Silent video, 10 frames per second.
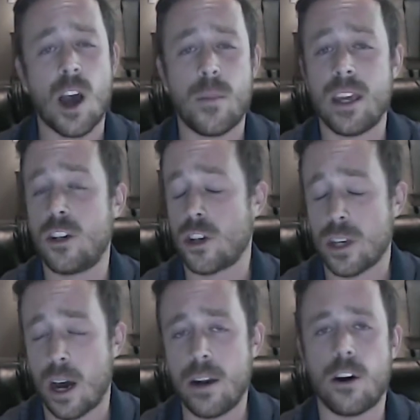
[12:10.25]
coming in
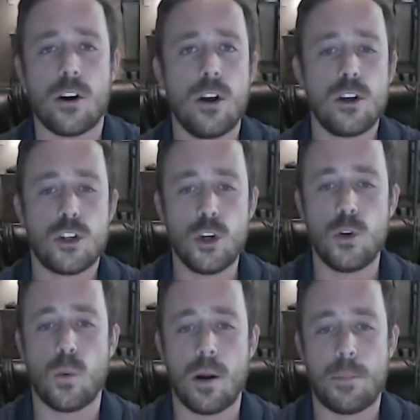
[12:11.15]
just under
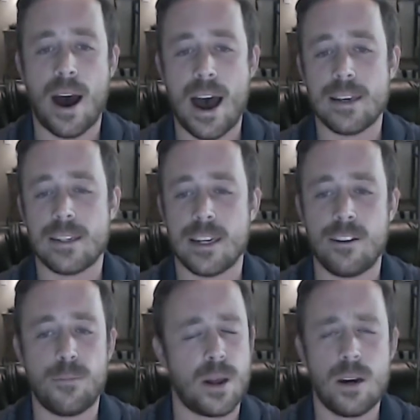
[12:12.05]
2-to-1
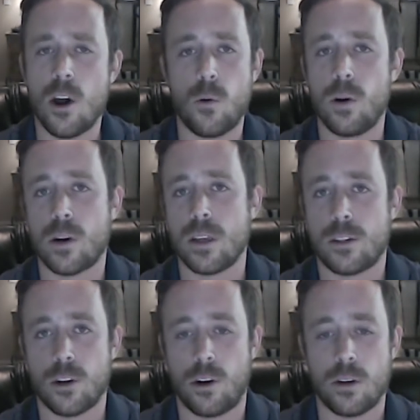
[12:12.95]
positive, but no real
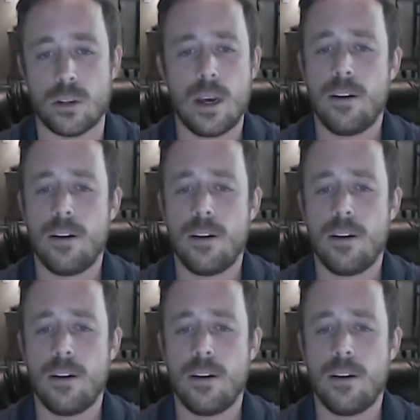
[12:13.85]
concerns